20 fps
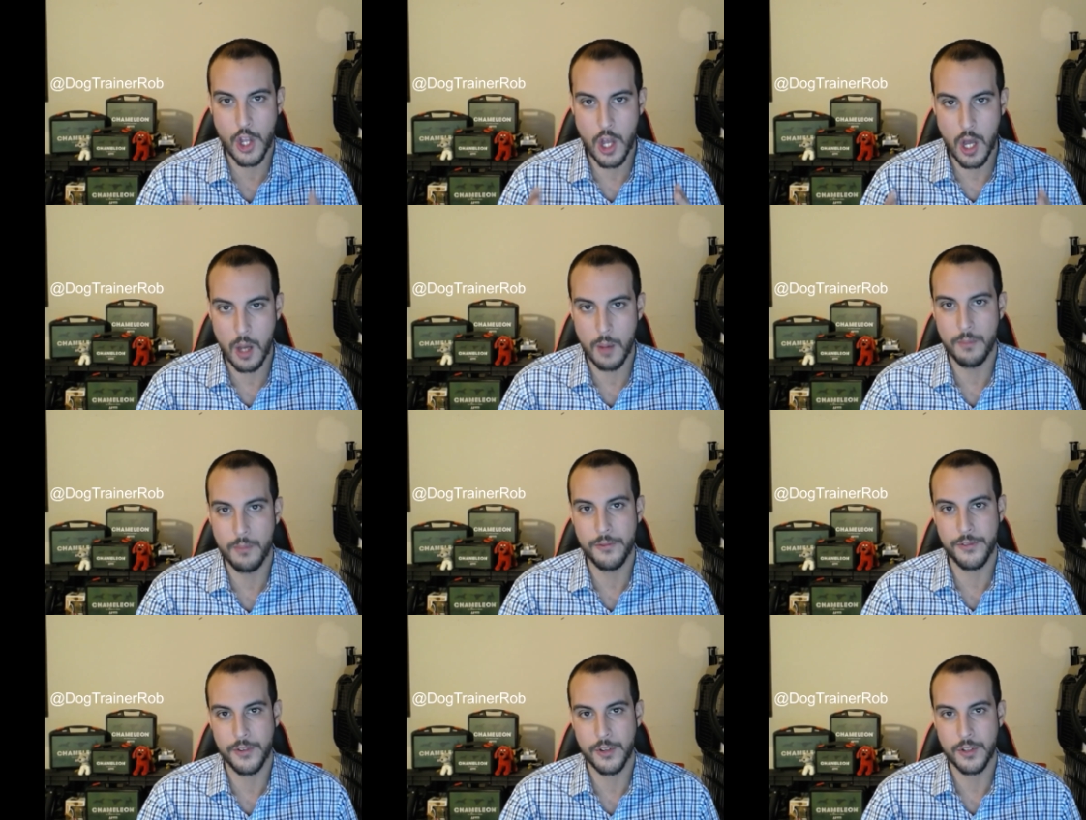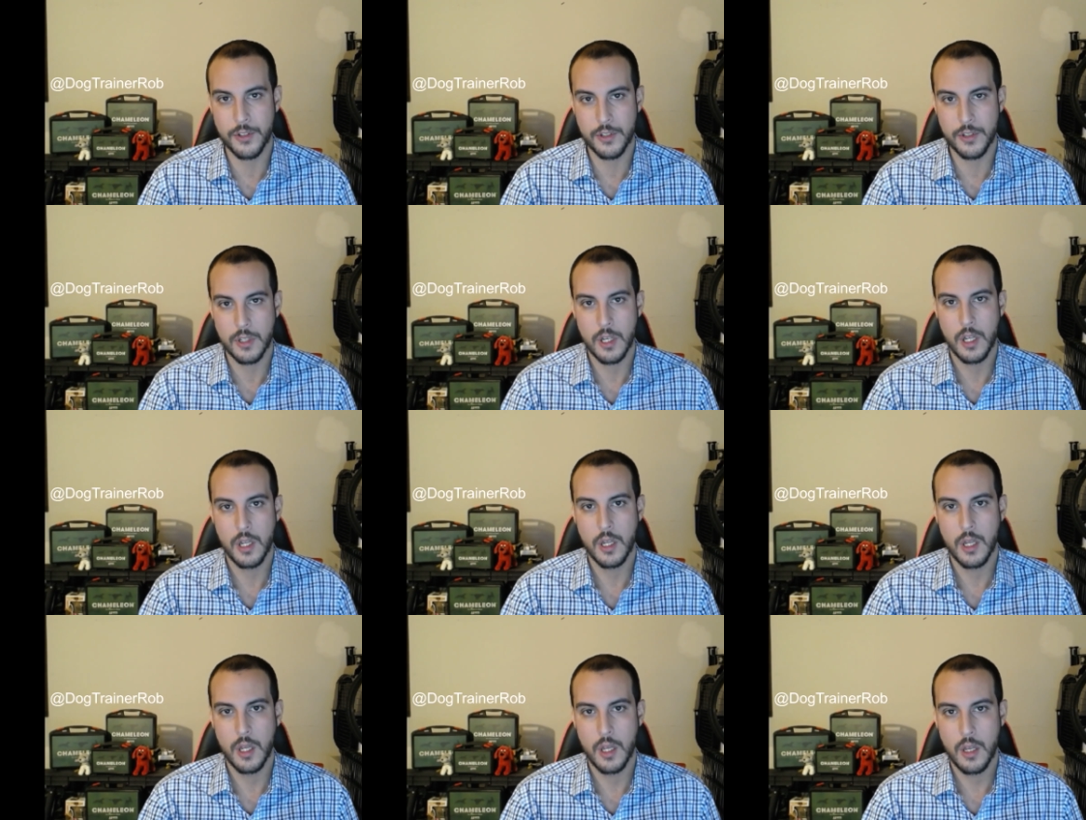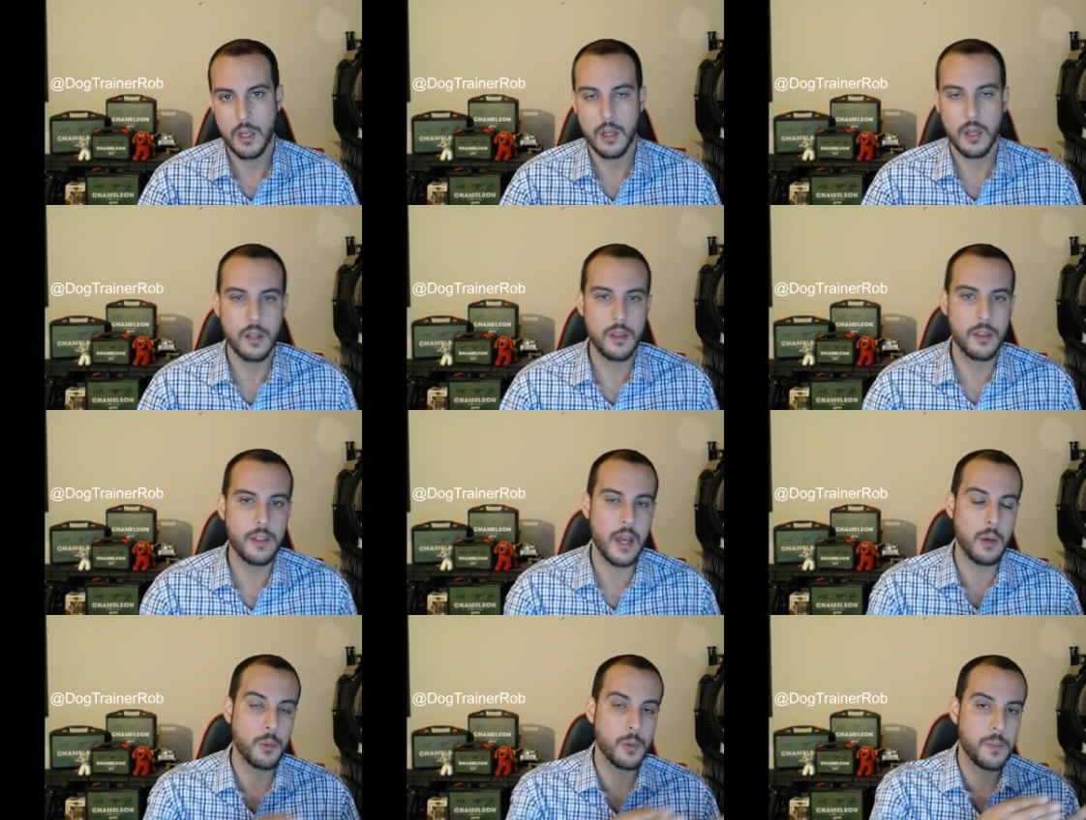comfort.
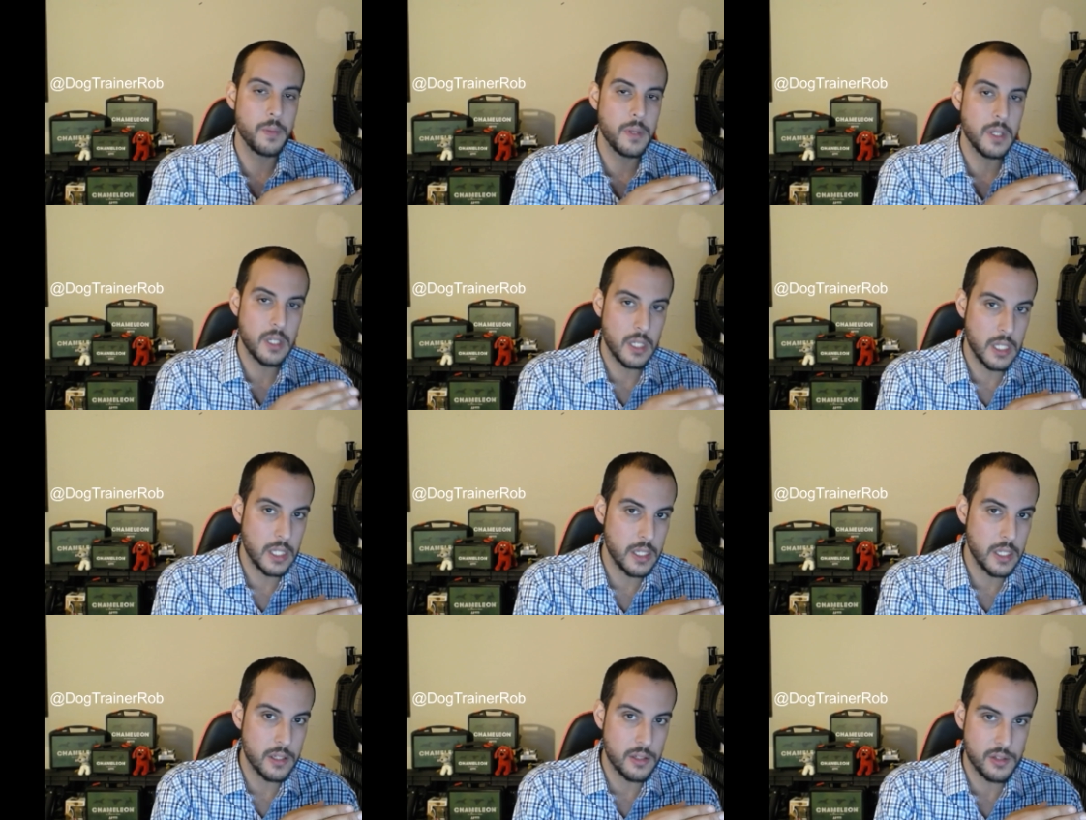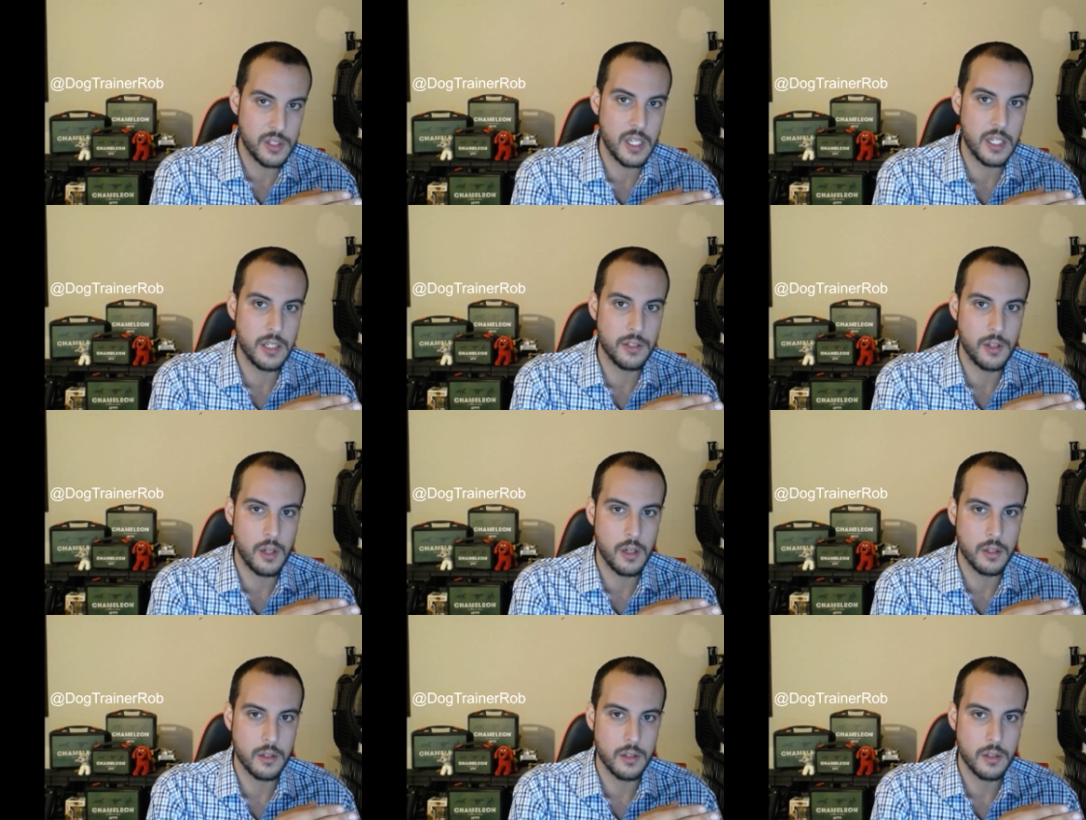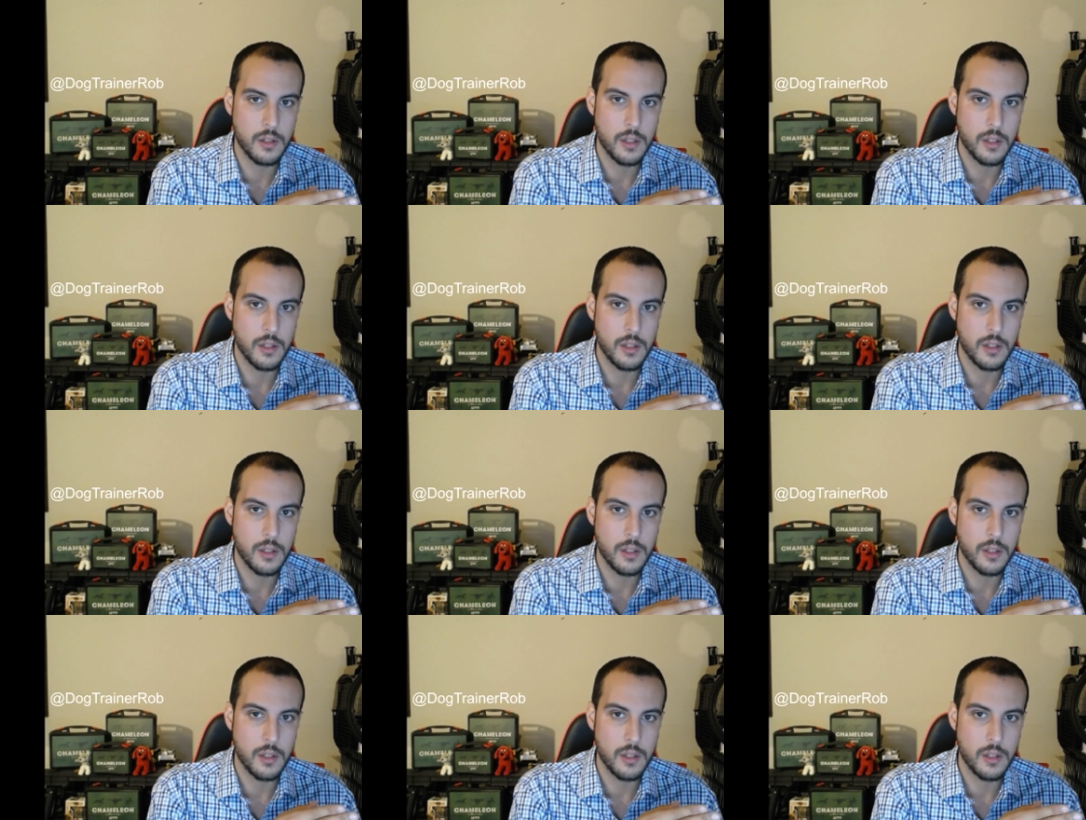That would be an ESA dog.